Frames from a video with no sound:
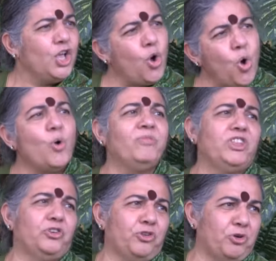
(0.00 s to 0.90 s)
Go home
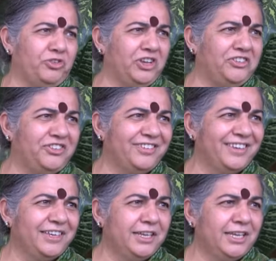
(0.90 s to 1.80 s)
with your toxics
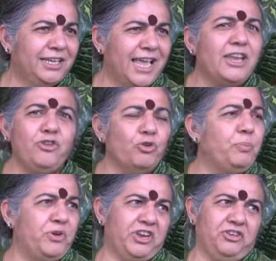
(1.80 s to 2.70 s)
and
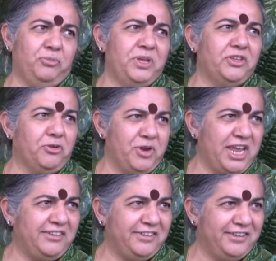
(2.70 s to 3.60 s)
don't pretend to be the
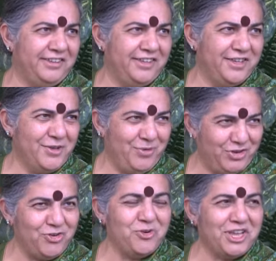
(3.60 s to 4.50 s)
creator.
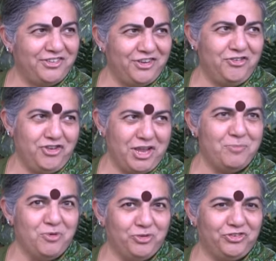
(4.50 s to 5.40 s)
We joke and say
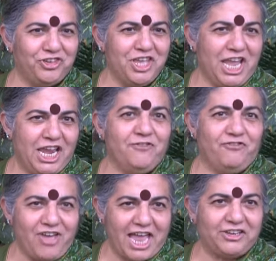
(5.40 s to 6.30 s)
GMOs, in
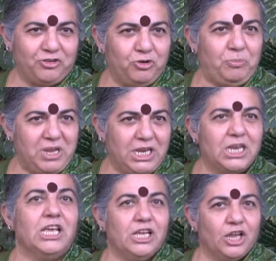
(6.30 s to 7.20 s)
fact, could
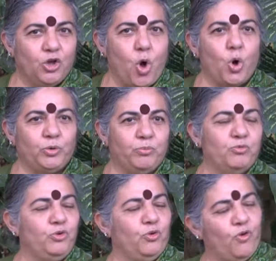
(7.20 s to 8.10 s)
mean God
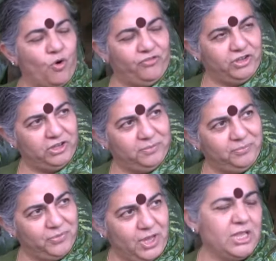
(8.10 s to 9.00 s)
moved over.
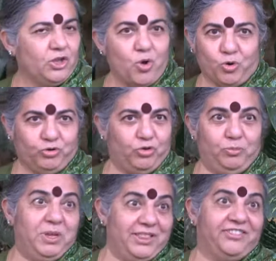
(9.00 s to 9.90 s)
And the God
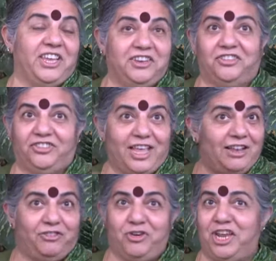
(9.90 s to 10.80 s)
could be the seed
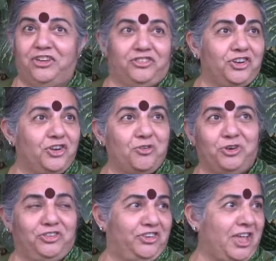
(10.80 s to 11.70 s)
itself, creation in
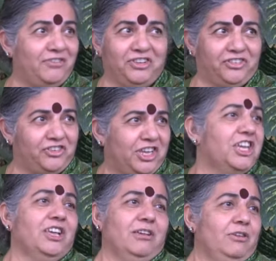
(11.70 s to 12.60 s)
all its
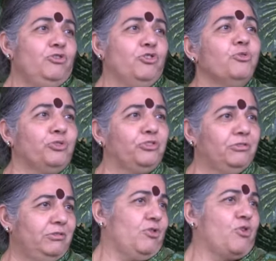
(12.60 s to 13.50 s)
diversity. You
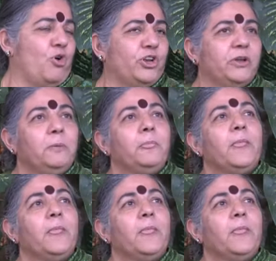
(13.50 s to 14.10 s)
choose your God.